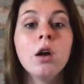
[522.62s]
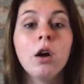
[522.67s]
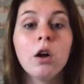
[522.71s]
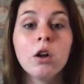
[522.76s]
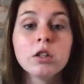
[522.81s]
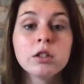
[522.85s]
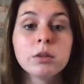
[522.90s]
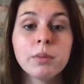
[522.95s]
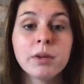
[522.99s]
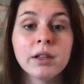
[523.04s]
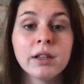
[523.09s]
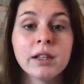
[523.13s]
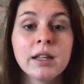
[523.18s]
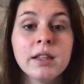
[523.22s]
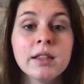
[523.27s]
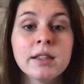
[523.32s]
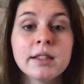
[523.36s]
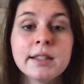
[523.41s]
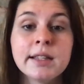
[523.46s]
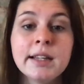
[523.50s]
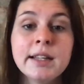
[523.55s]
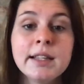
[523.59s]
Ultimately,
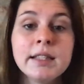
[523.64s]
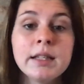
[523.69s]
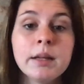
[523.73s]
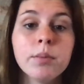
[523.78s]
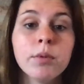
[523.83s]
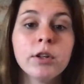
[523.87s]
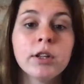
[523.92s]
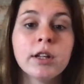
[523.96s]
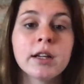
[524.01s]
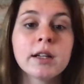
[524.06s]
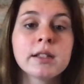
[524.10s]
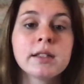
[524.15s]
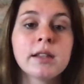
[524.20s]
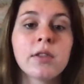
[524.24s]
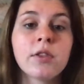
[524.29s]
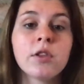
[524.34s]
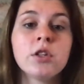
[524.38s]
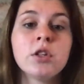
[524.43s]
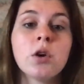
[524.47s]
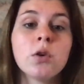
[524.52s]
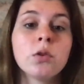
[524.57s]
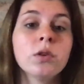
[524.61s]
the CDC predicts that
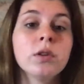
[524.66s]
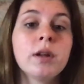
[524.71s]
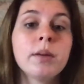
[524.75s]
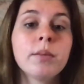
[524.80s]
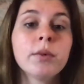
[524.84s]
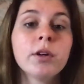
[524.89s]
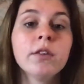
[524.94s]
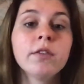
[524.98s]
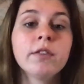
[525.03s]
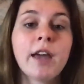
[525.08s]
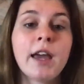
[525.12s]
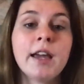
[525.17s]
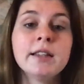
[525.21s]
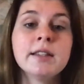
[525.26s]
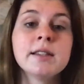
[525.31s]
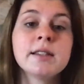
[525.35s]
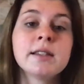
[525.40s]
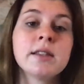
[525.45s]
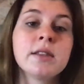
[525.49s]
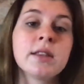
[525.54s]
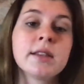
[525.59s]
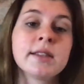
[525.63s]
the total number of
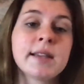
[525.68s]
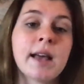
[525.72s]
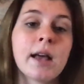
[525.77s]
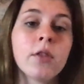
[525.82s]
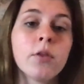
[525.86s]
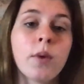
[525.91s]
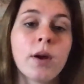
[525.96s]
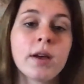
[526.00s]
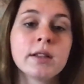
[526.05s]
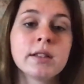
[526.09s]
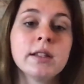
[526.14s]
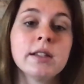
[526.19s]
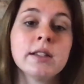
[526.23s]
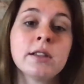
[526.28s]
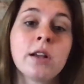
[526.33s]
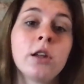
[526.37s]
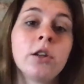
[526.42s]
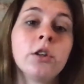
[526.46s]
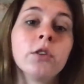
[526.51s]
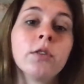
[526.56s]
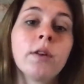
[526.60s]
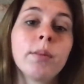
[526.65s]
cases in the Southwest is
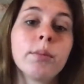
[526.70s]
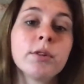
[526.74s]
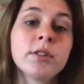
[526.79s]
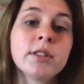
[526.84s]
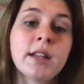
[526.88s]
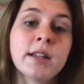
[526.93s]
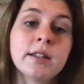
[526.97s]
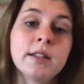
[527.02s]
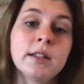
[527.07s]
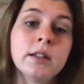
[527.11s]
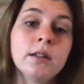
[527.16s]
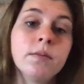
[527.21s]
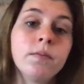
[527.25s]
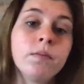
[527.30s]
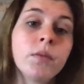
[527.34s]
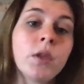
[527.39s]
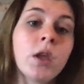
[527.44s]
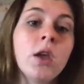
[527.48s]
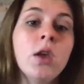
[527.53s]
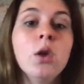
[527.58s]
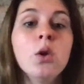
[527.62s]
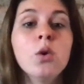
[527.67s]
underrepresented,
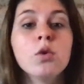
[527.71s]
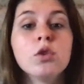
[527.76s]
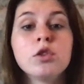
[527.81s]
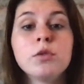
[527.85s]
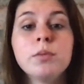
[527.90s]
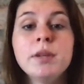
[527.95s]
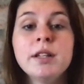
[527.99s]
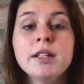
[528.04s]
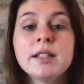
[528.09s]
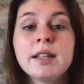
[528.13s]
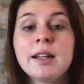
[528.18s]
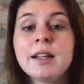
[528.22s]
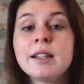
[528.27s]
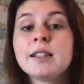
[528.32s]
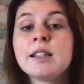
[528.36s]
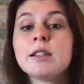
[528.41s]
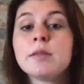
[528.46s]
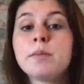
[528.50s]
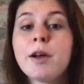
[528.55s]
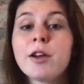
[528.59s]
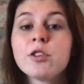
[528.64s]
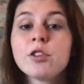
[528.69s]
which means that it's
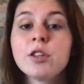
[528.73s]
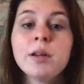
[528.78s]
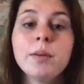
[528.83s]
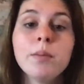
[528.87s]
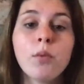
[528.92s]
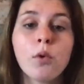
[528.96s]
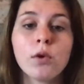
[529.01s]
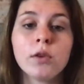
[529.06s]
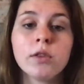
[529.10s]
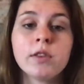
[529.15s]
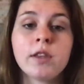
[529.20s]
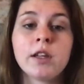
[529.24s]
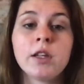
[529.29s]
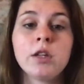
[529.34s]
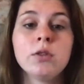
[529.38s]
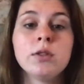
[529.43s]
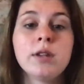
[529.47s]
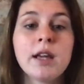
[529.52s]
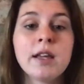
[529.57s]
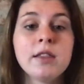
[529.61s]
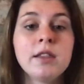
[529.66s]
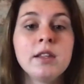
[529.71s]
especially important that you
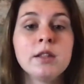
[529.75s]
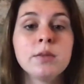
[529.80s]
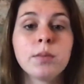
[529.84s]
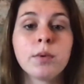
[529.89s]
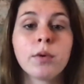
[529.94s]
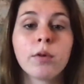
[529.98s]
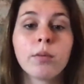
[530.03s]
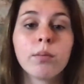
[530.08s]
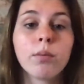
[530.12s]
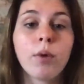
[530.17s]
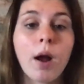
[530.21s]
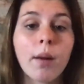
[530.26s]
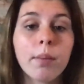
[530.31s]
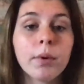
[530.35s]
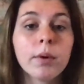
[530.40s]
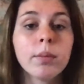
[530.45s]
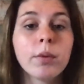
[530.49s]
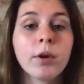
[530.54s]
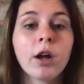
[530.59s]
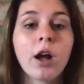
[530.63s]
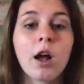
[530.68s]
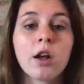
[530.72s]
take these proper
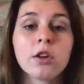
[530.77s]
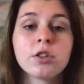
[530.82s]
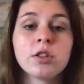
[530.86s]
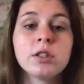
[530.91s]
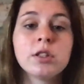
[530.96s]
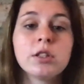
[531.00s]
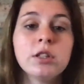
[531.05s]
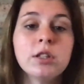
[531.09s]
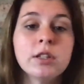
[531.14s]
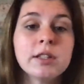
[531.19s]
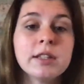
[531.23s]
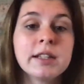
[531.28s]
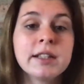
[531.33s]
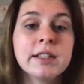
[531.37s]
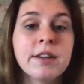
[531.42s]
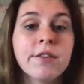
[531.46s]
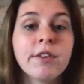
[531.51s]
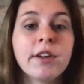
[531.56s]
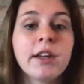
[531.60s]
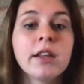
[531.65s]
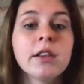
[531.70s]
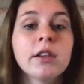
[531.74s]
precautions to
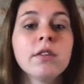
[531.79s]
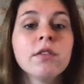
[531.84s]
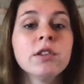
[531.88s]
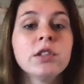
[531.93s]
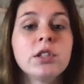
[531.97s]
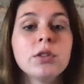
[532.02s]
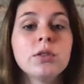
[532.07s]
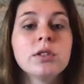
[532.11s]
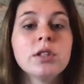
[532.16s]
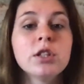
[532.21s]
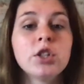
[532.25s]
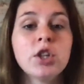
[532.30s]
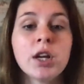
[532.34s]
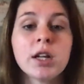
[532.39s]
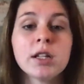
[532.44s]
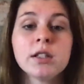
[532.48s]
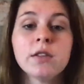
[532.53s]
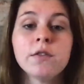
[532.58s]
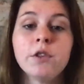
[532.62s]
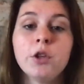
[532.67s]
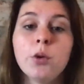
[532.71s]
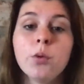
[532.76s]
significantly reduce the
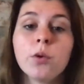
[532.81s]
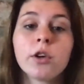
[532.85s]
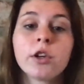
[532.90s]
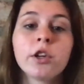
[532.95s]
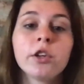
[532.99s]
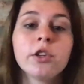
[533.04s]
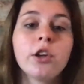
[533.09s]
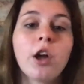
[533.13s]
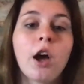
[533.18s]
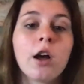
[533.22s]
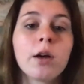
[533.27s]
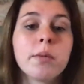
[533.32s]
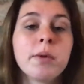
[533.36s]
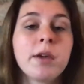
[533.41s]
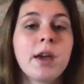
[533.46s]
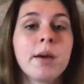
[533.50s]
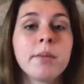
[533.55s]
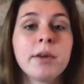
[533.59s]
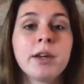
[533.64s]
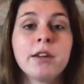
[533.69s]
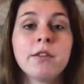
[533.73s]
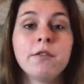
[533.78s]
chance of you or your dog
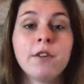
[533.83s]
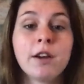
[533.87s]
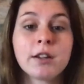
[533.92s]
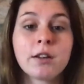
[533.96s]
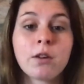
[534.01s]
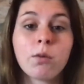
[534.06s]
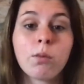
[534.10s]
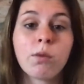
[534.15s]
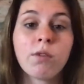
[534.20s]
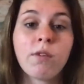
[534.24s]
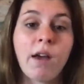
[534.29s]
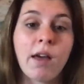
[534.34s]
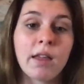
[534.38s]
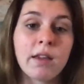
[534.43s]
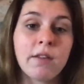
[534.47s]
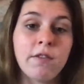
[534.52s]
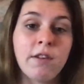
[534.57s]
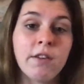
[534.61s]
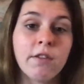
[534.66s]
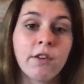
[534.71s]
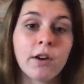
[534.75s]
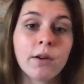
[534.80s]
becoming infected with valley
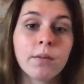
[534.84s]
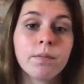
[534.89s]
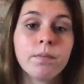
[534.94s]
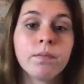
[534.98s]
fever.